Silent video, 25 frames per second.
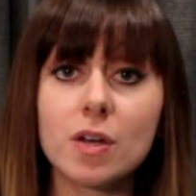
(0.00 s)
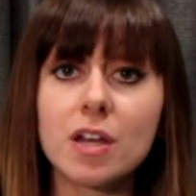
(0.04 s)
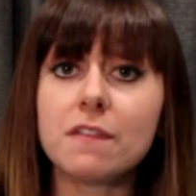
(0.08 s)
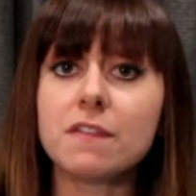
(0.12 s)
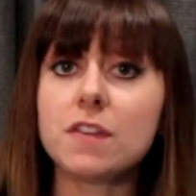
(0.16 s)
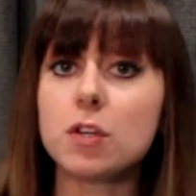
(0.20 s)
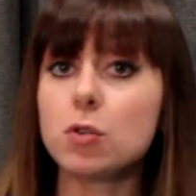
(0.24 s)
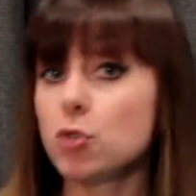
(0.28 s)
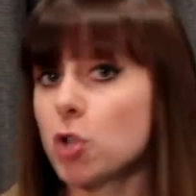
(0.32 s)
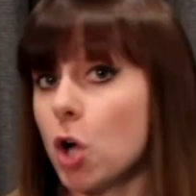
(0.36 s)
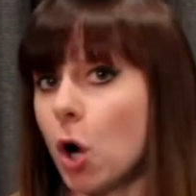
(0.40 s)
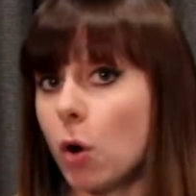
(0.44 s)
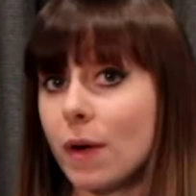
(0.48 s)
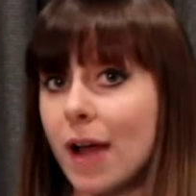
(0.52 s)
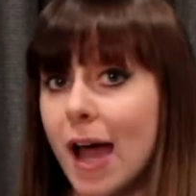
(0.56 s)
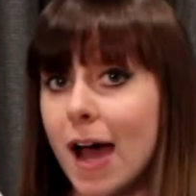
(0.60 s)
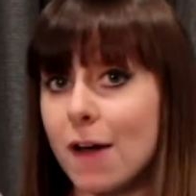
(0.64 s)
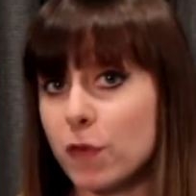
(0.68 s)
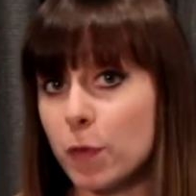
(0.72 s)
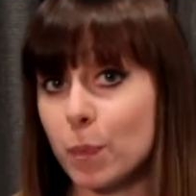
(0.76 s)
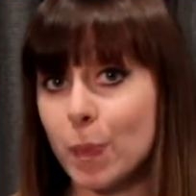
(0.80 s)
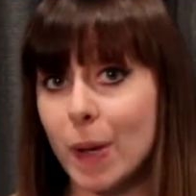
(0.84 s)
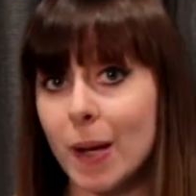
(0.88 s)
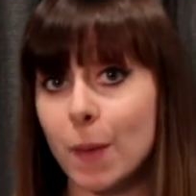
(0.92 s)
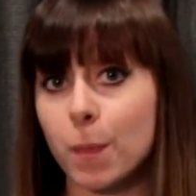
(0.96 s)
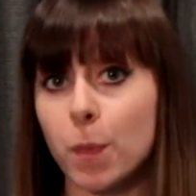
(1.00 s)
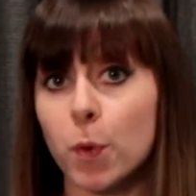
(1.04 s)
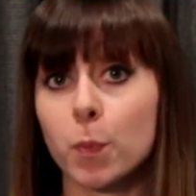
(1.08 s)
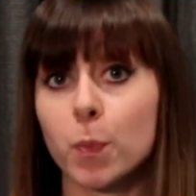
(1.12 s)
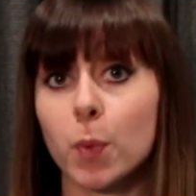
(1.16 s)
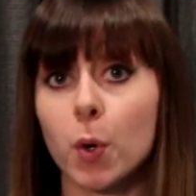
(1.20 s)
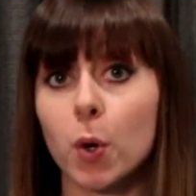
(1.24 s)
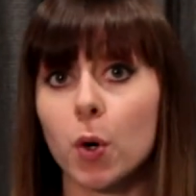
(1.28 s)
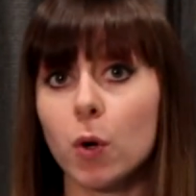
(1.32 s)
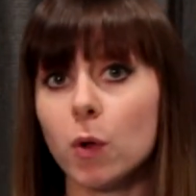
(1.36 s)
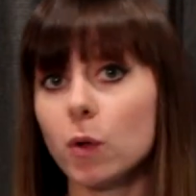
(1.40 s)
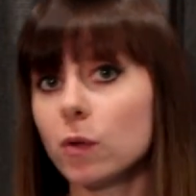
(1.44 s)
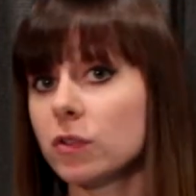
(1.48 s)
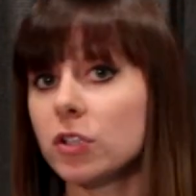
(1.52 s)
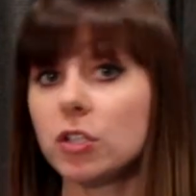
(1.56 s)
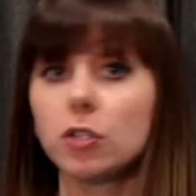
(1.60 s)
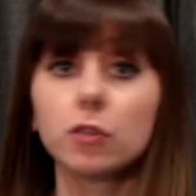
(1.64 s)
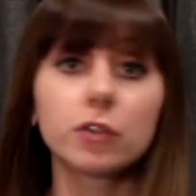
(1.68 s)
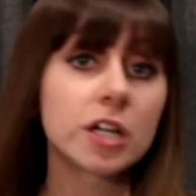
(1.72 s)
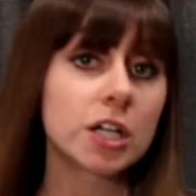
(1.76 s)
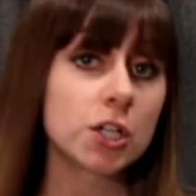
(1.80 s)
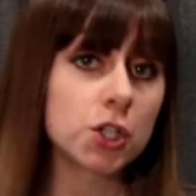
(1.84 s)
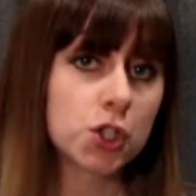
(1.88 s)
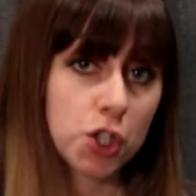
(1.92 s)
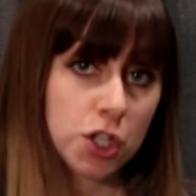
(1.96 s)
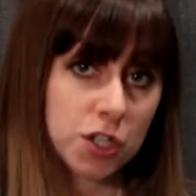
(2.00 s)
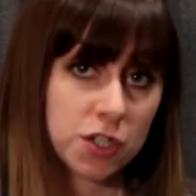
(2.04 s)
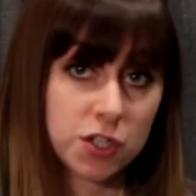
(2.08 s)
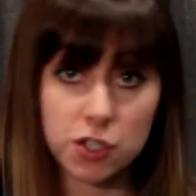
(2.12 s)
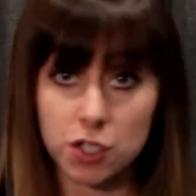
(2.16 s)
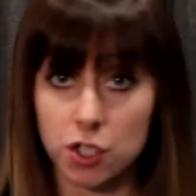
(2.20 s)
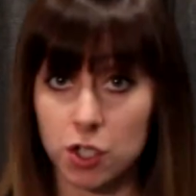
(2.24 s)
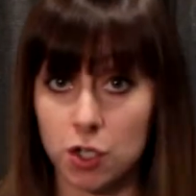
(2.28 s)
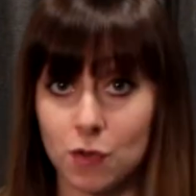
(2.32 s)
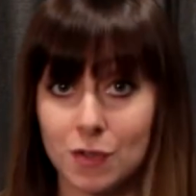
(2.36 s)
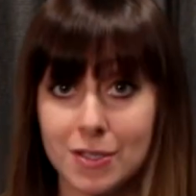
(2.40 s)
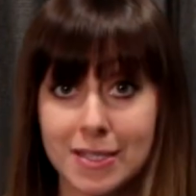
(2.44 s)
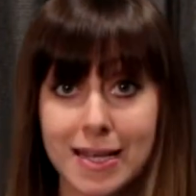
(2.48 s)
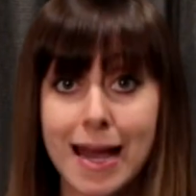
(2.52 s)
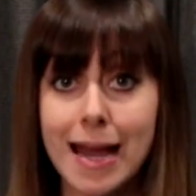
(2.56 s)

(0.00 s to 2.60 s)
if you don't have a paper bowl, you can just use